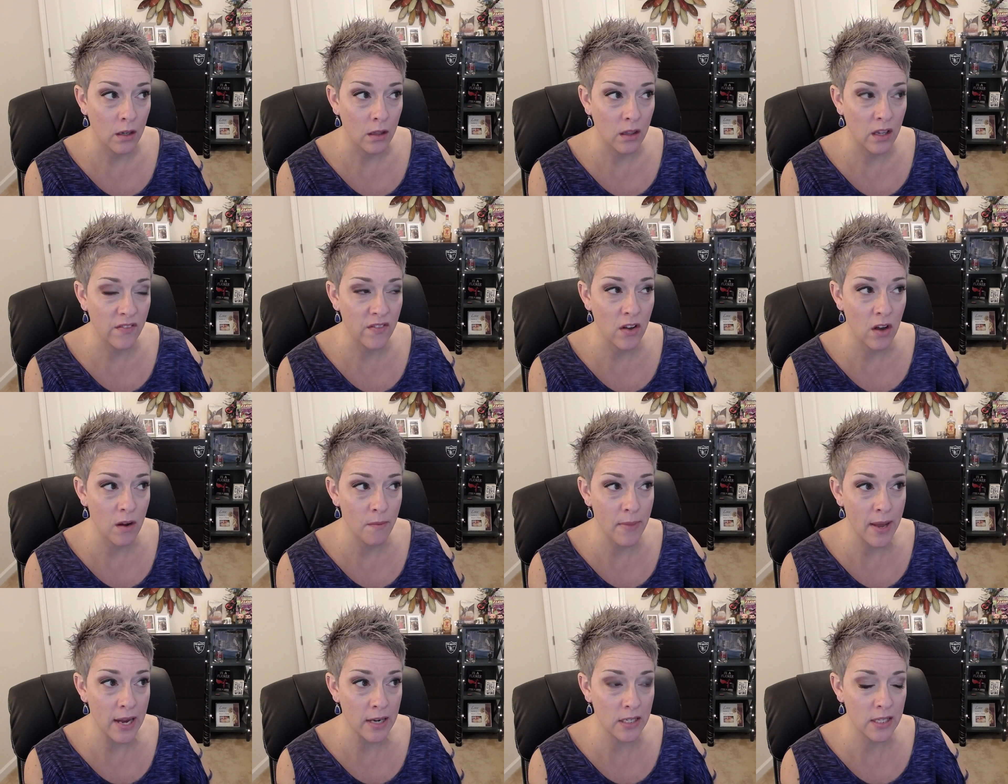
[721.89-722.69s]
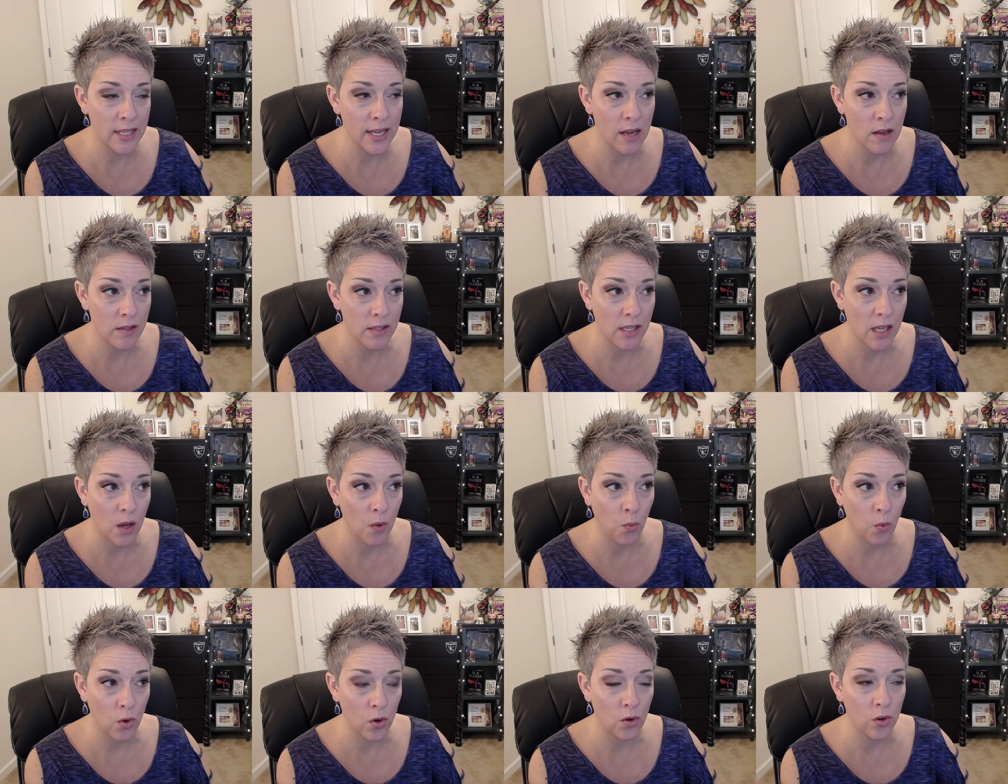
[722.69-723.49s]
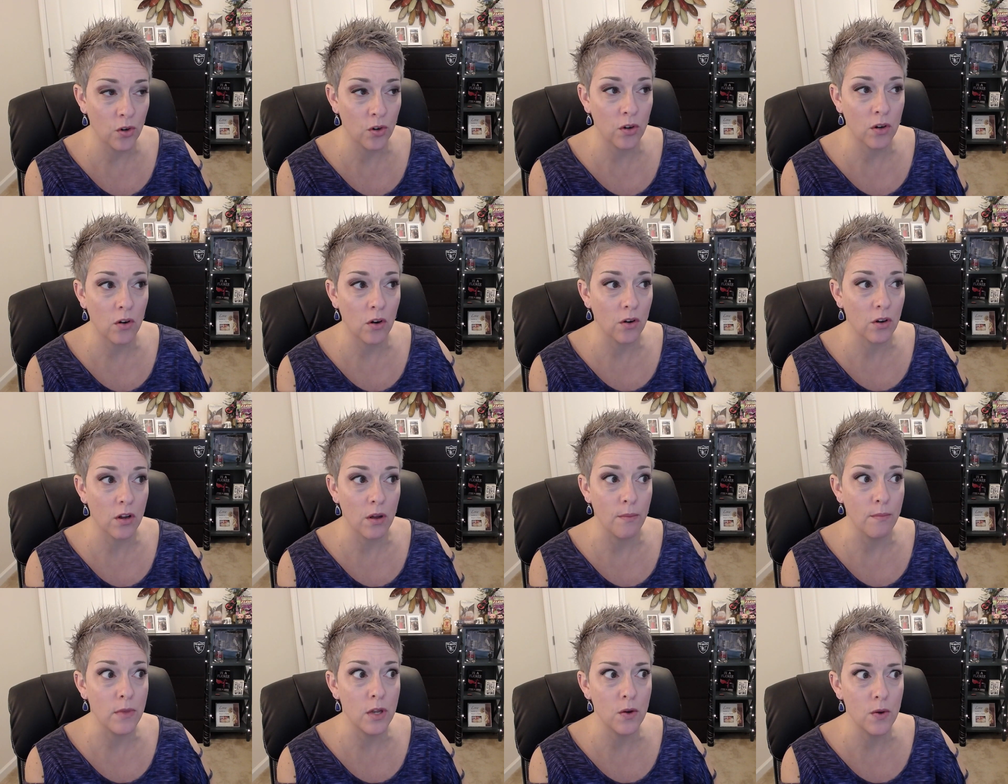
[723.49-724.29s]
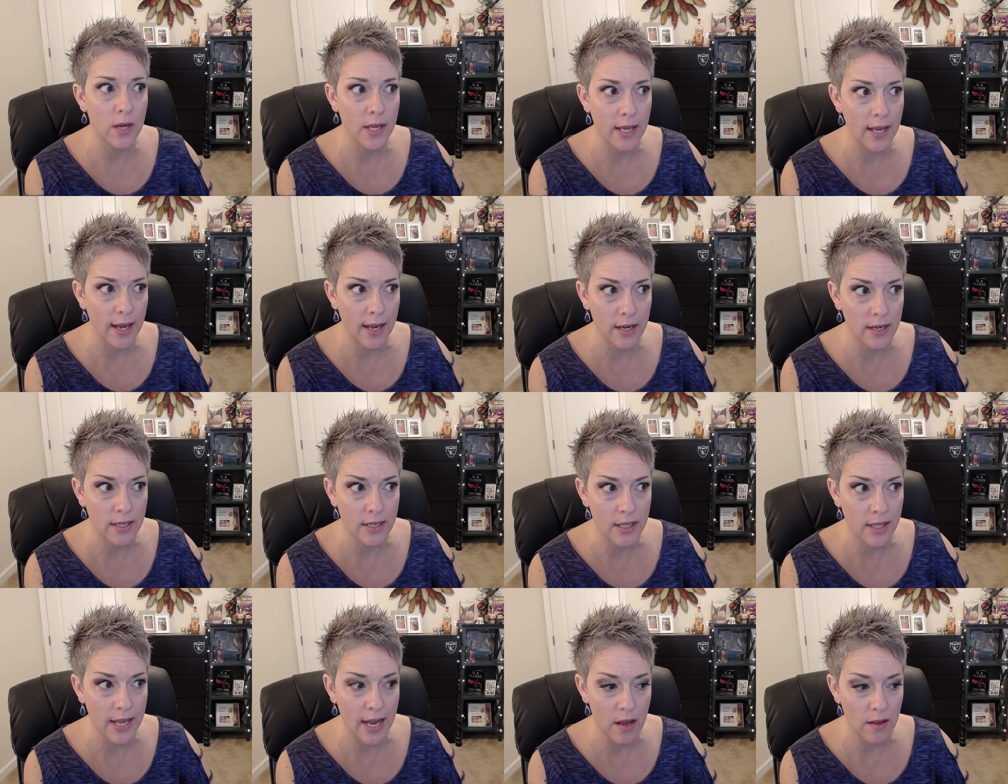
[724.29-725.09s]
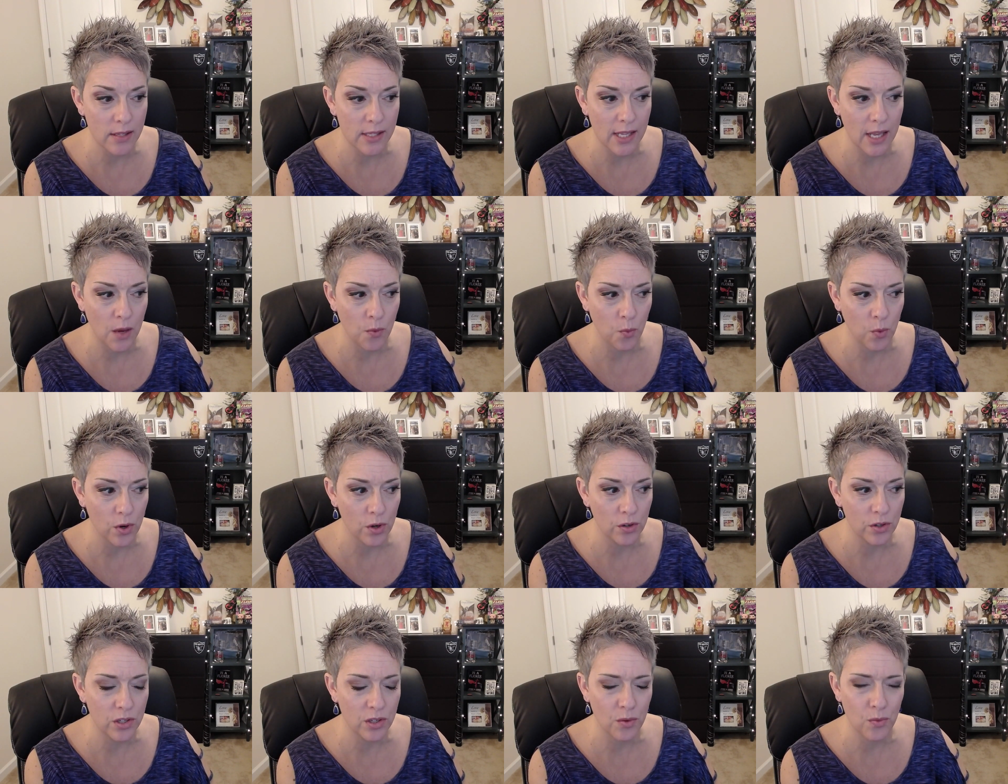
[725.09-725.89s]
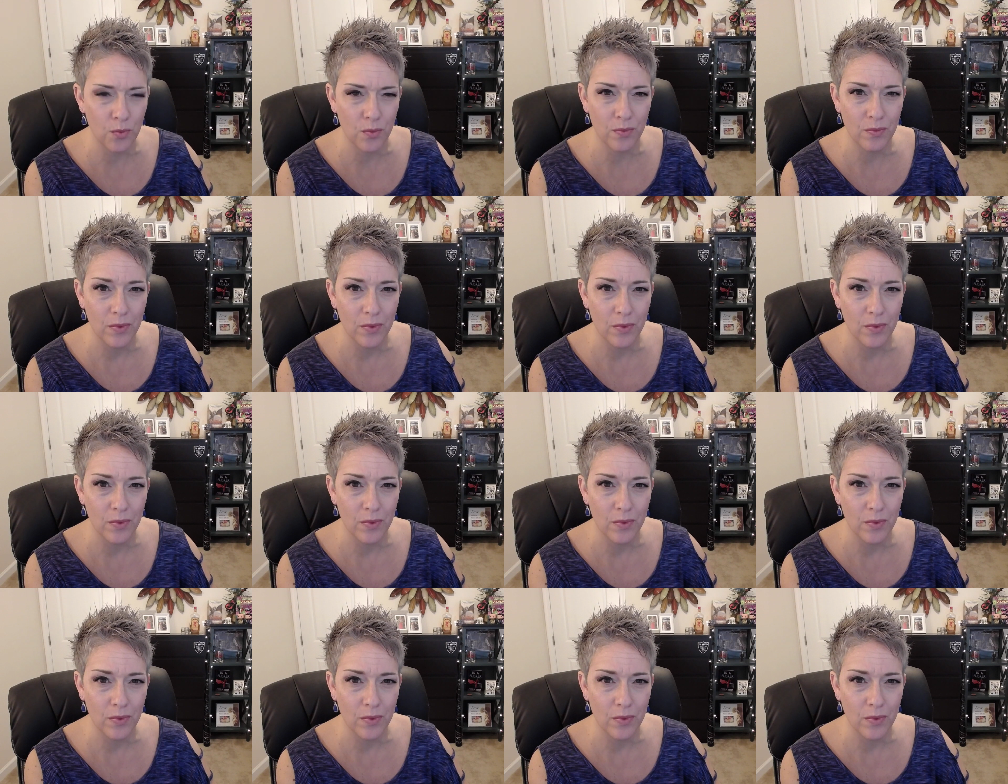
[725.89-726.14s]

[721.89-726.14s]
They've gone back to the outside world or, or communicated to the outside world to